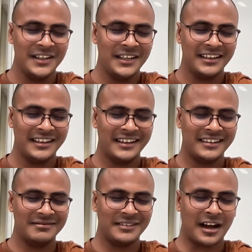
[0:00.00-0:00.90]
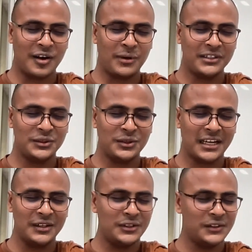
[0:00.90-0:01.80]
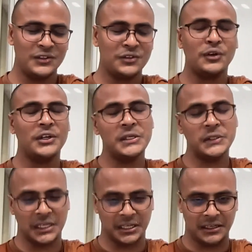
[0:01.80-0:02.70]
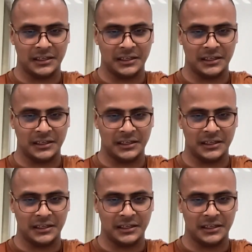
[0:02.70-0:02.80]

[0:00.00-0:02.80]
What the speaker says: yeah, how much you can do. It's not easy.